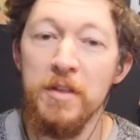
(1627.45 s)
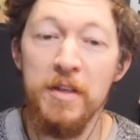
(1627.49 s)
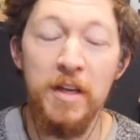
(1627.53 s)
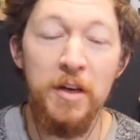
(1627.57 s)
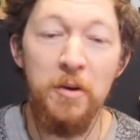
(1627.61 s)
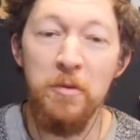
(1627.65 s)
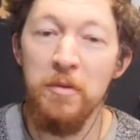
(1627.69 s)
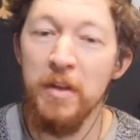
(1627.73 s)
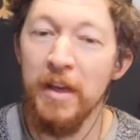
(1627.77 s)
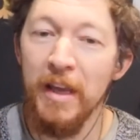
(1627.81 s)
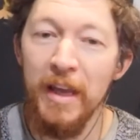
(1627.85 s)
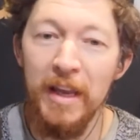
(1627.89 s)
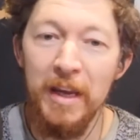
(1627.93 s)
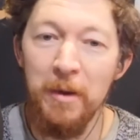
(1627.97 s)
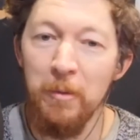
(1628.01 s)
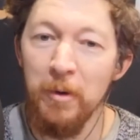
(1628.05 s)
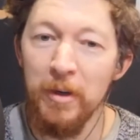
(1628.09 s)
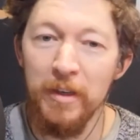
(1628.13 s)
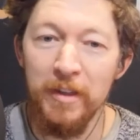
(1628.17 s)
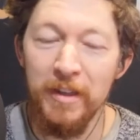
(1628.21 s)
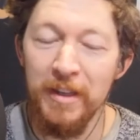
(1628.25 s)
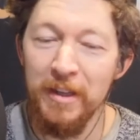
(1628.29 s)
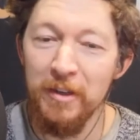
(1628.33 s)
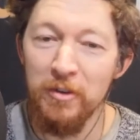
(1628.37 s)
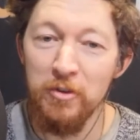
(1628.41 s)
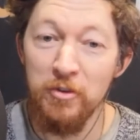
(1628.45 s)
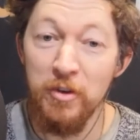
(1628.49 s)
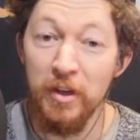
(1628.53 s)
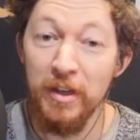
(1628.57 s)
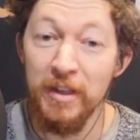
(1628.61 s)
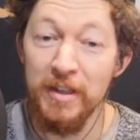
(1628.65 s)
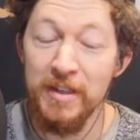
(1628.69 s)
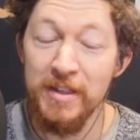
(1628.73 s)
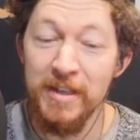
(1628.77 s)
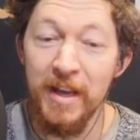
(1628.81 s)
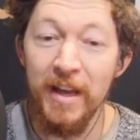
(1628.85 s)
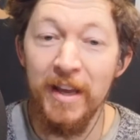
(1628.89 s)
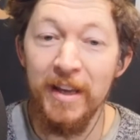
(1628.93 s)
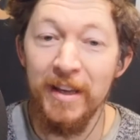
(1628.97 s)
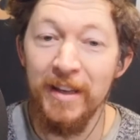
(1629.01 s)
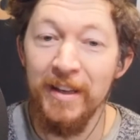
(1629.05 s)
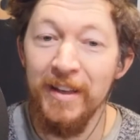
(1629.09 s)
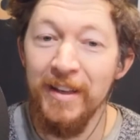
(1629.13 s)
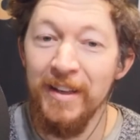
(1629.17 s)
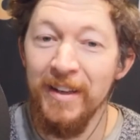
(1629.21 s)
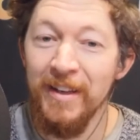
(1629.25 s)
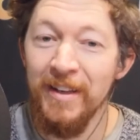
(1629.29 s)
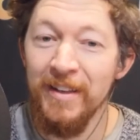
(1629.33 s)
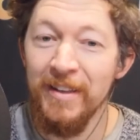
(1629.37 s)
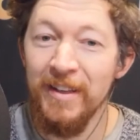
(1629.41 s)
I don't think anyone in the industry could say
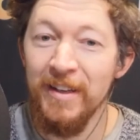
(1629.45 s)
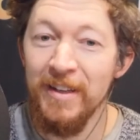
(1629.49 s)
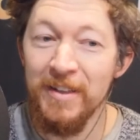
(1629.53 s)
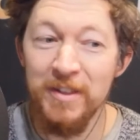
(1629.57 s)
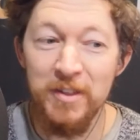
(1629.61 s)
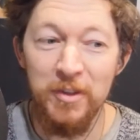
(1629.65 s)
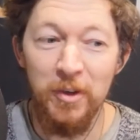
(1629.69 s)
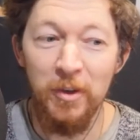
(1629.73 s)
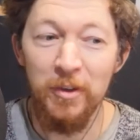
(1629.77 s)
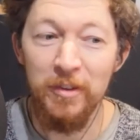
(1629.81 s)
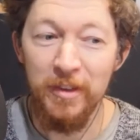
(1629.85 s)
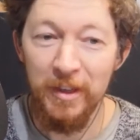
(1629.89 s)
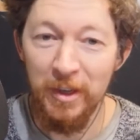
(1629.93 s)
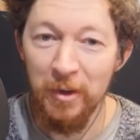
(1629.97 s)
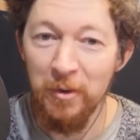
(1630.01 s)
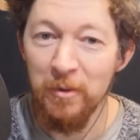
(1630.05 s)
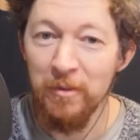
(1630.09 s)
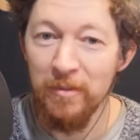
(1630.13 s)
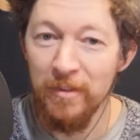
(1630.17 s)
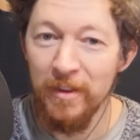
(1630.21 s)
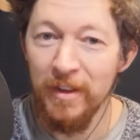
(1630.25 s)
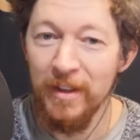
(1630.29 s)
that it's not you know